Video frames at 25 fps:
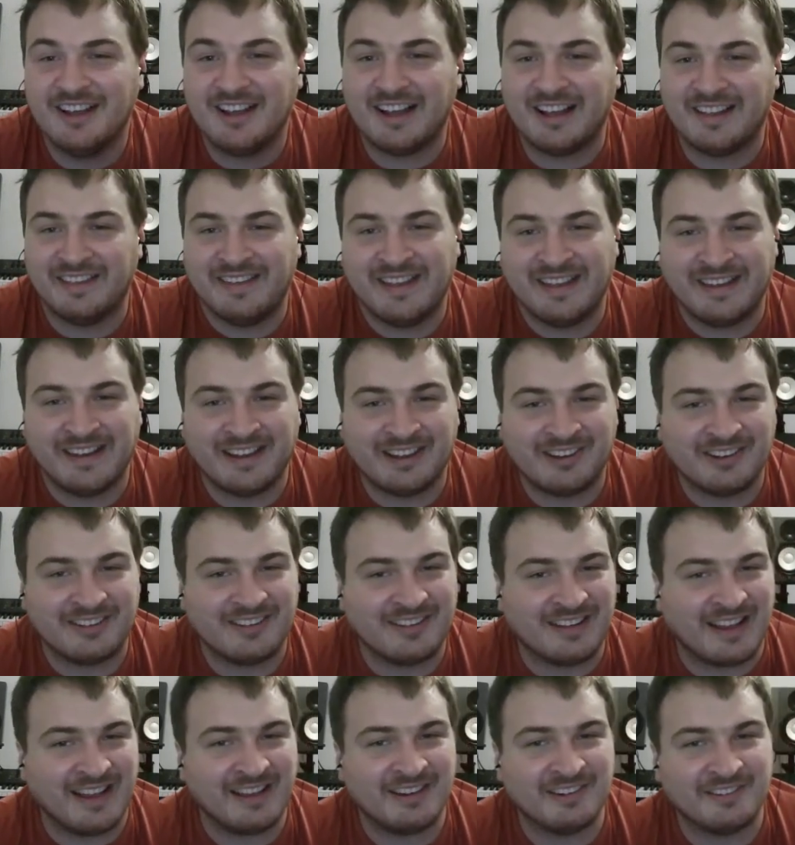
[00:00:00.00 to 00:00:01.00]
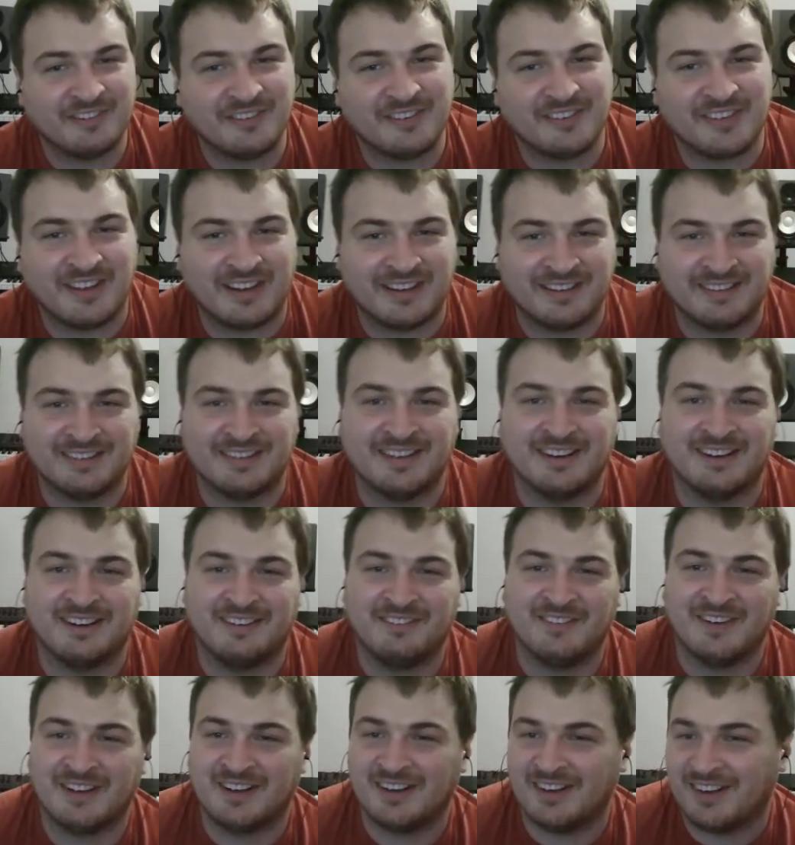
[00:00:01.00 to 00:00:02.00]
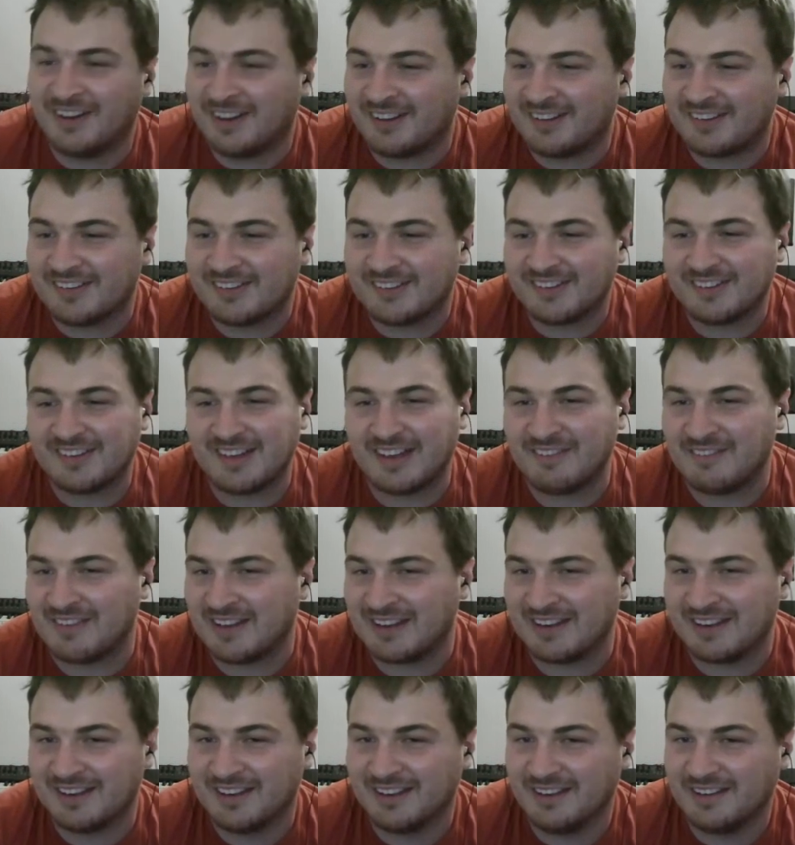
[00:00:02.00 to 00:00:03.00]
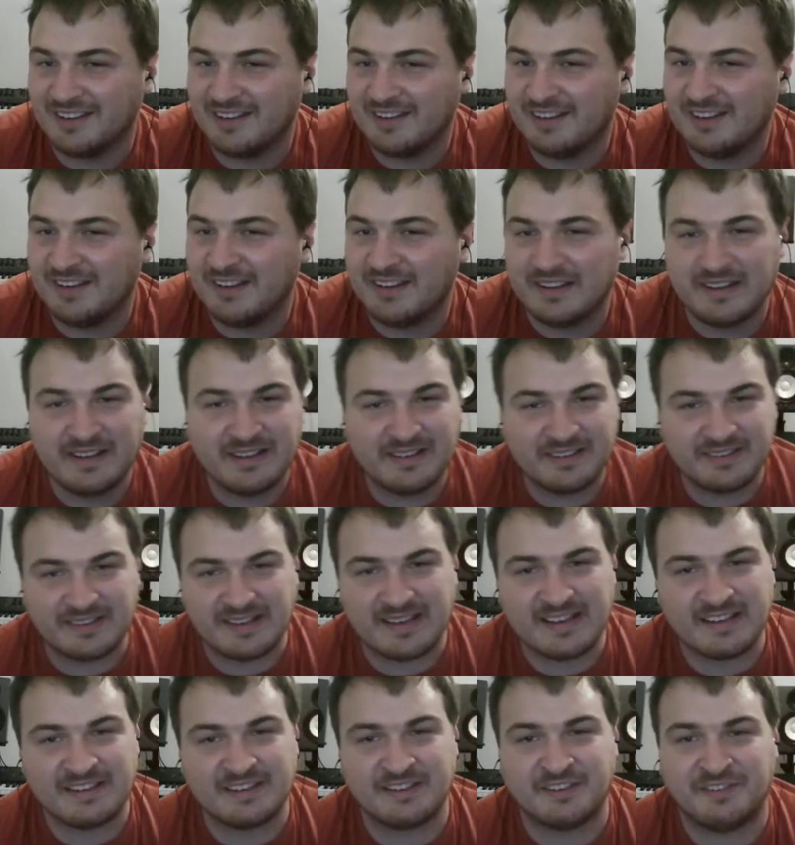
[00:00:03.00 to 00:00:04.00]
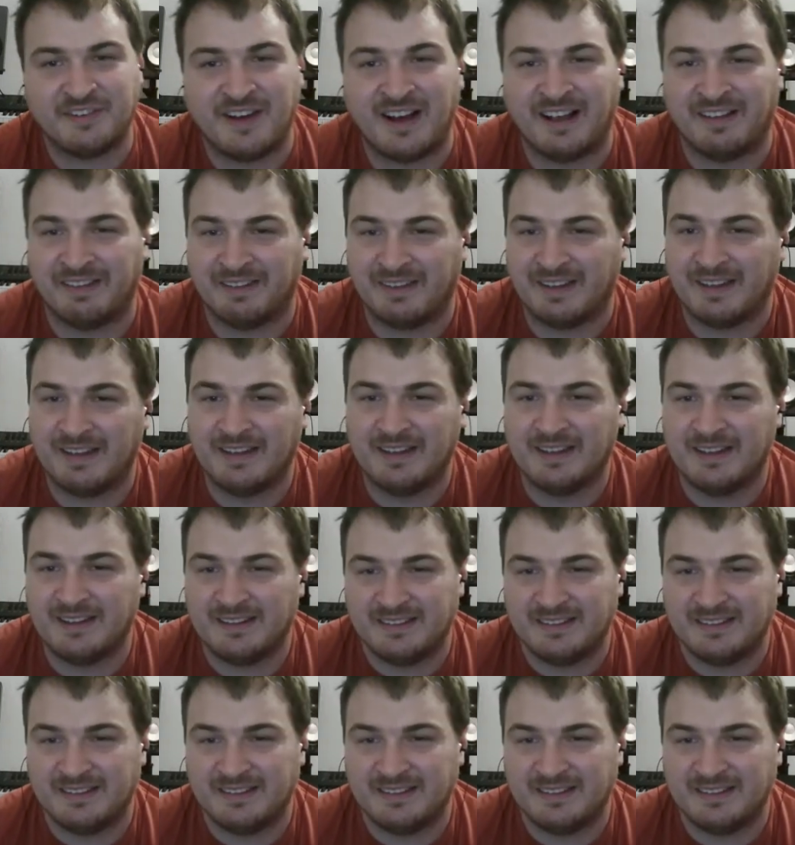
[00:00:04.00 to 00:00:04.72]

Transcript: And then I got kind of stuck there because, I mean, C is fun.